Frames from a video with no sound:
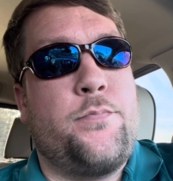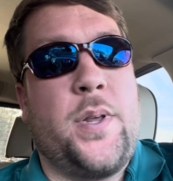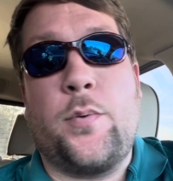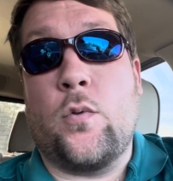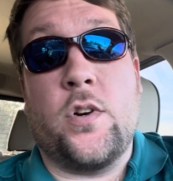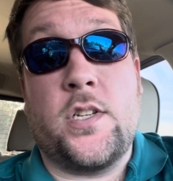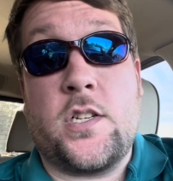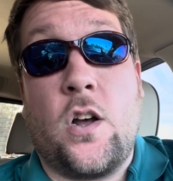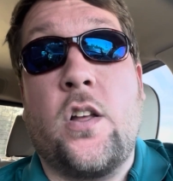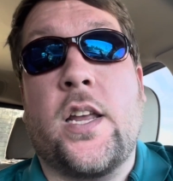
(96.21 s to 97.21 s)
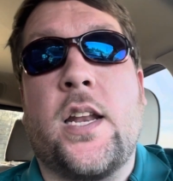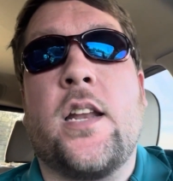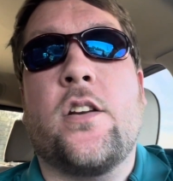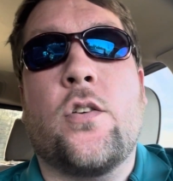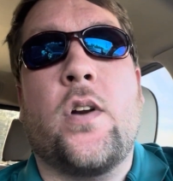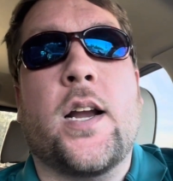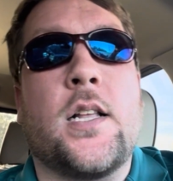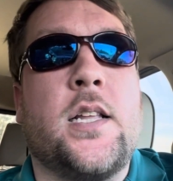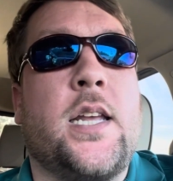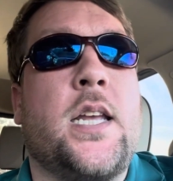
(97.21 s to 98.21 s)
people were installing it
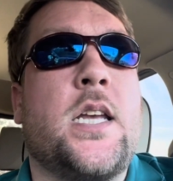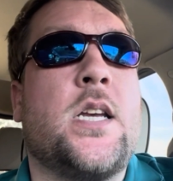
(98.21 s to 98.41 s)
incorrectly,